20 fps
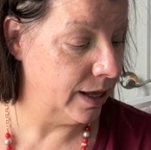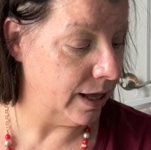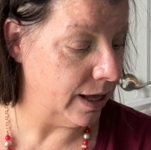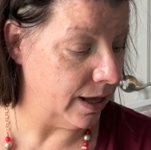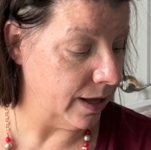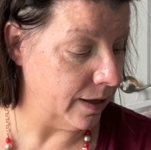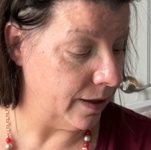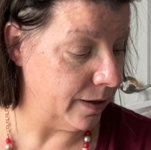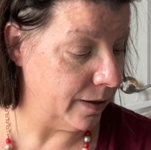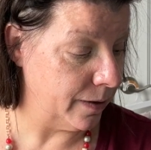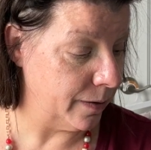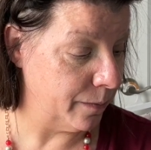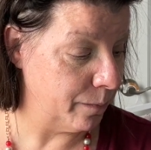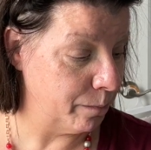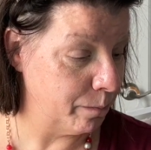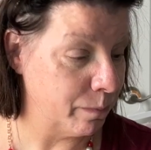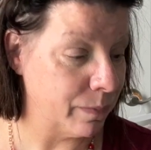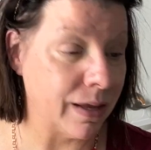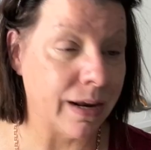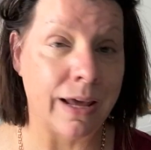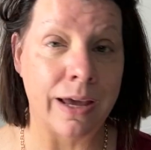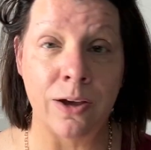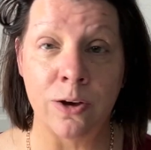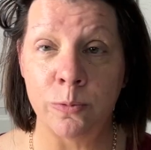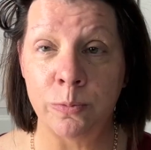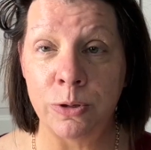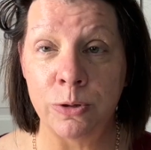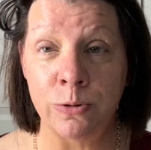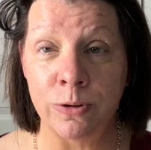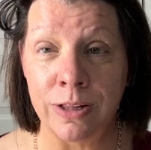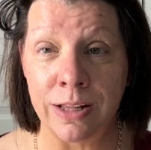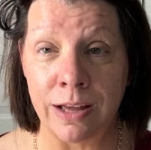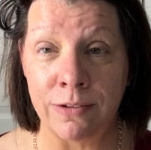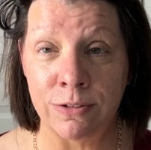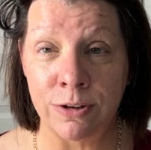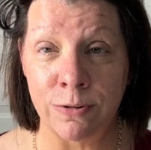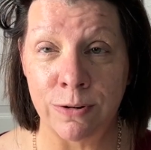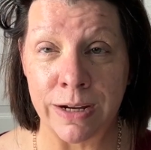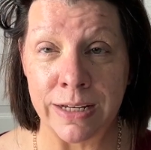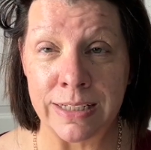And I hope you all have a
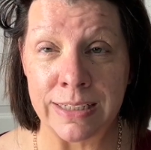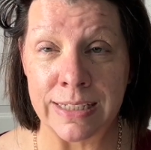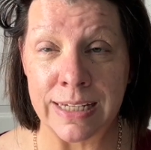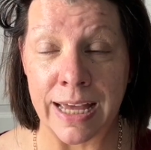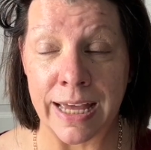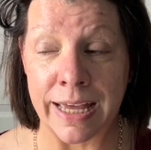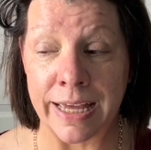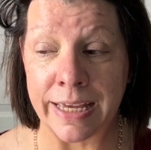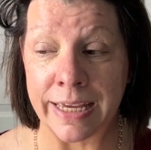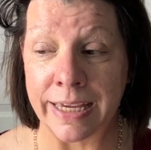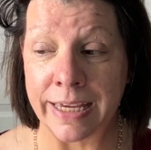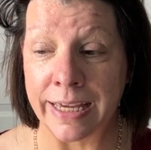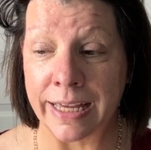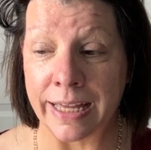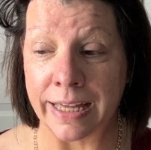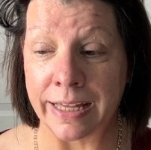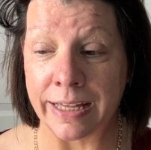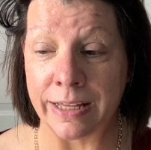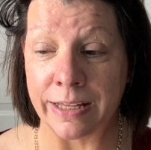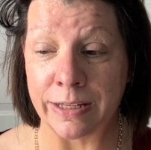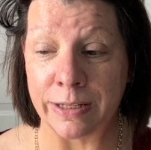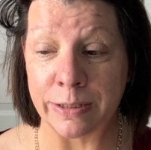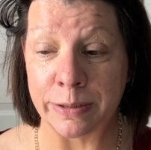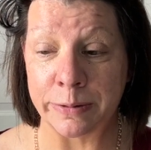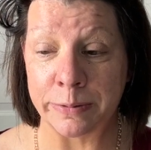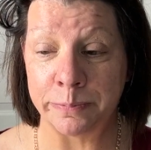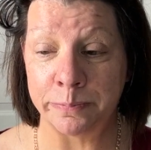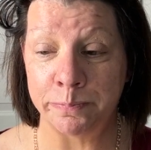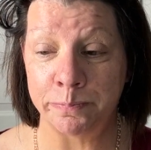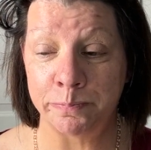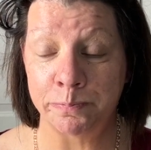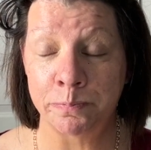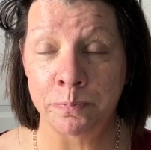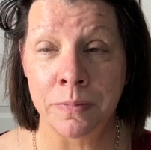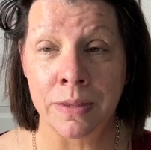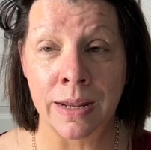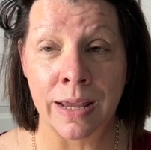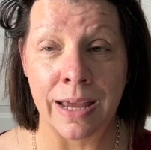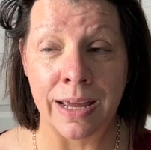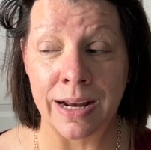great day. And
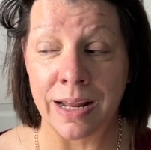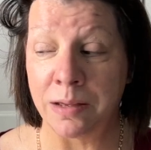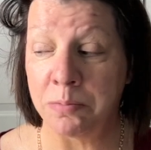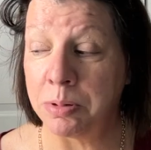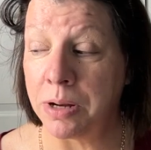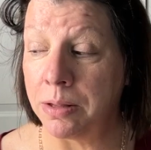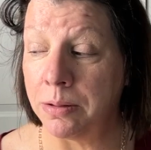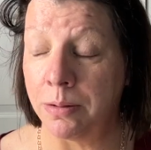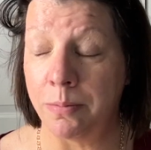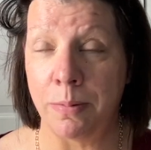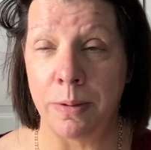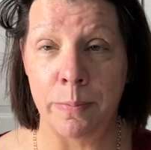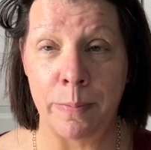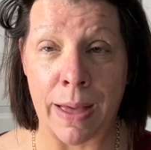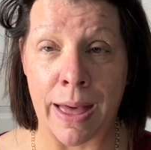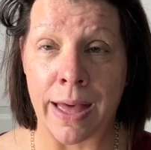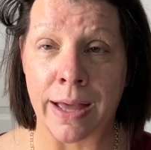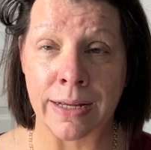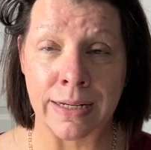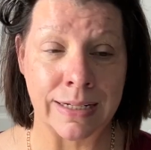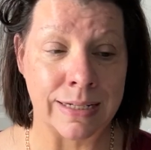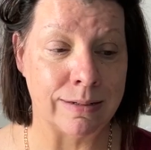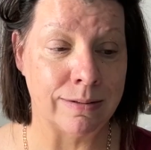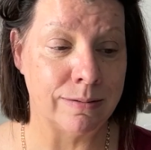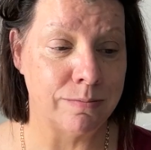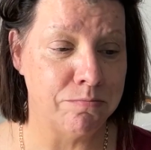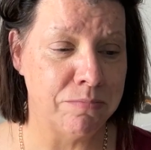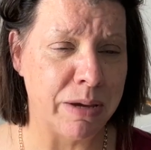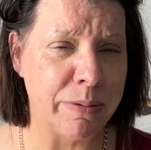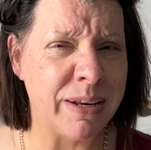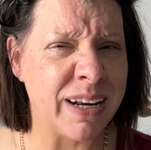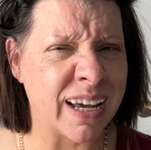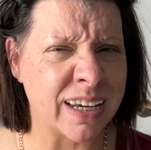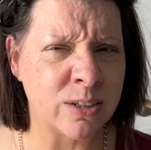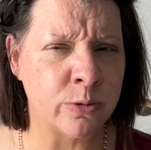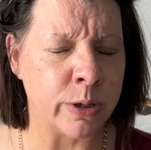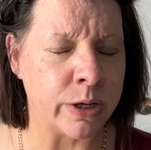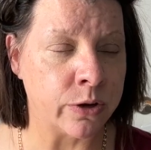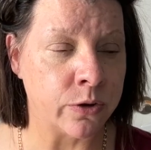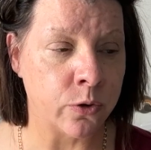I'll probably be back maybe next
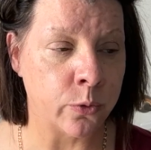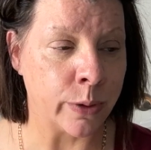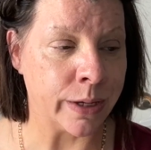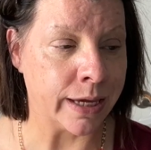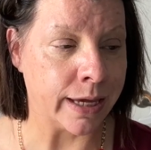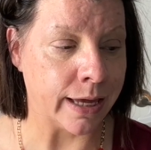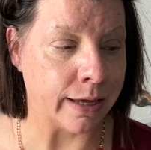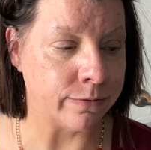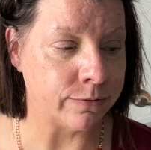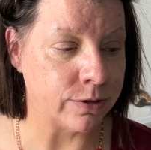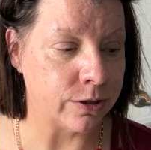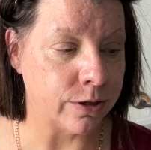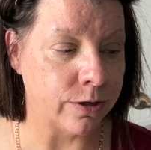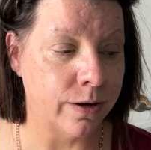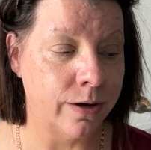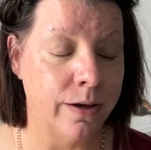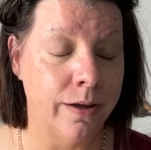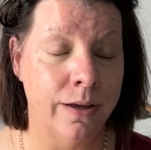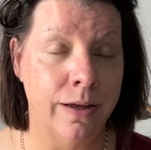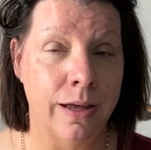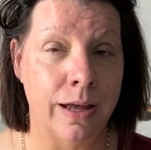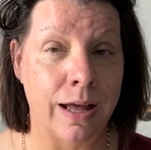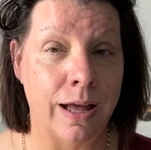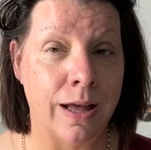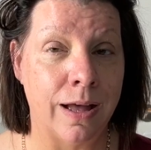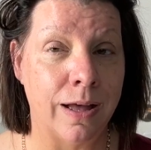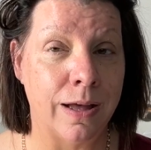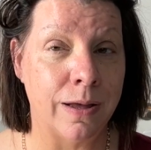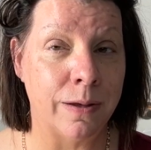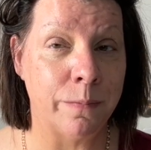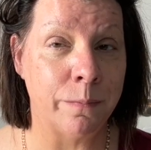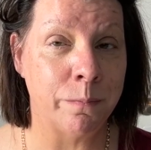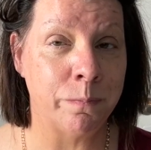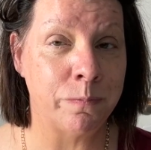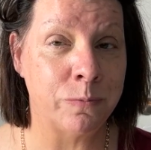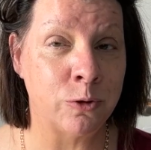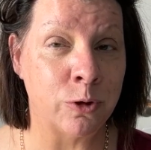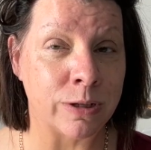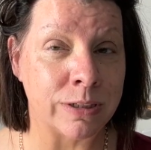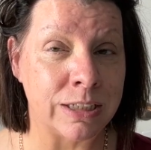week or the week after.
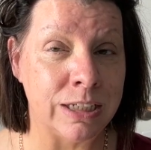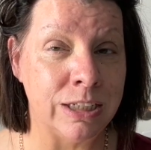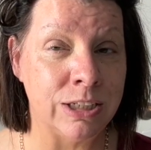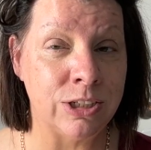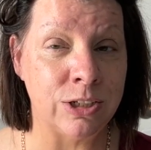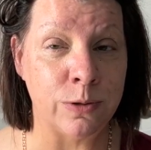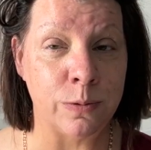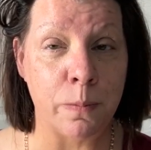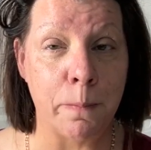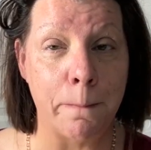Talk to you soon.